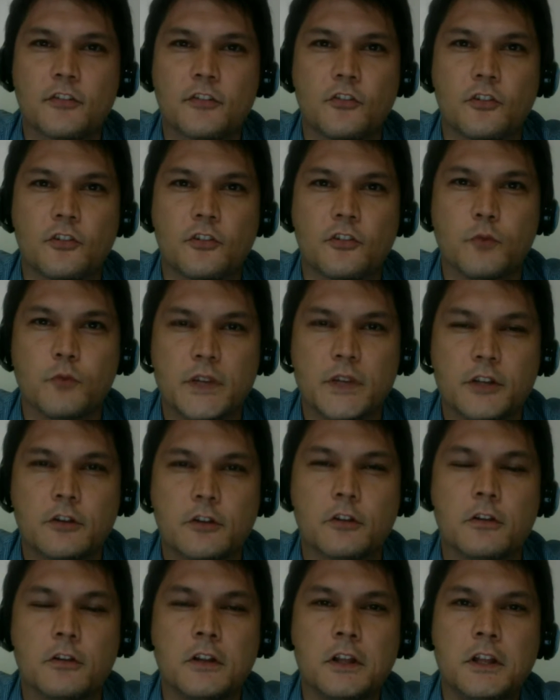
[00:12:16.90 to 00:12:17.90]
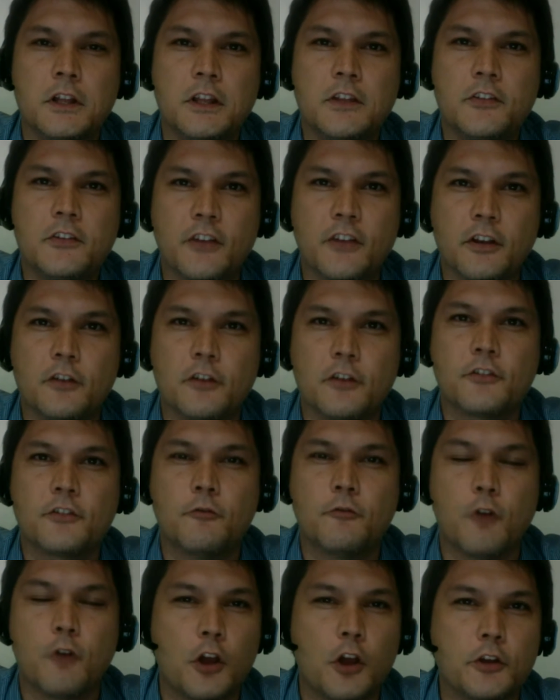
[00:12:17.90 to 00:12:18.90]
and see real sales
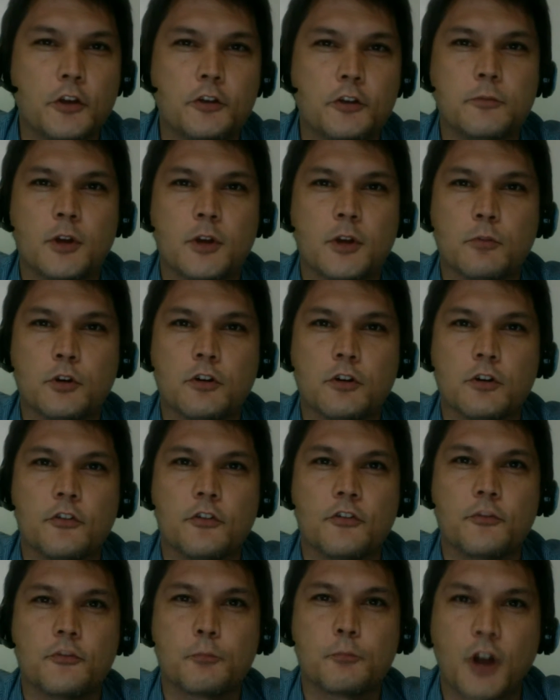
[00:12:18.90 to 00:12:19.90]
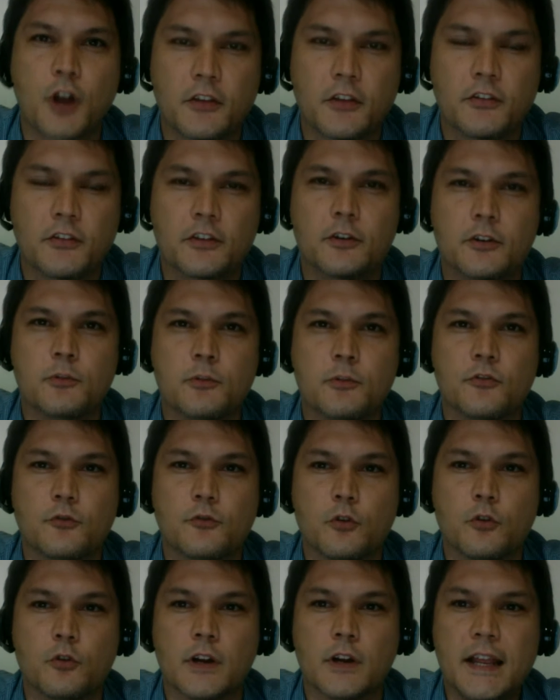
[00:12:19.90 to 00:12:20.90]
volume numbers, pricing numbers
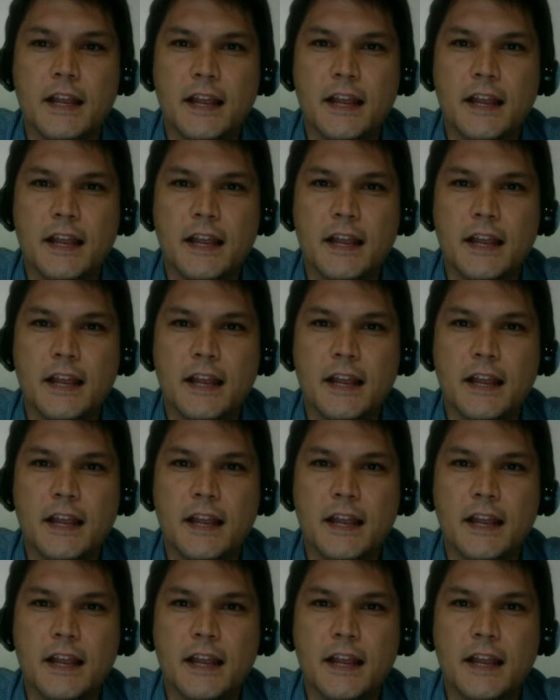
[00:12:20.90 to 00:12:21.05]
for,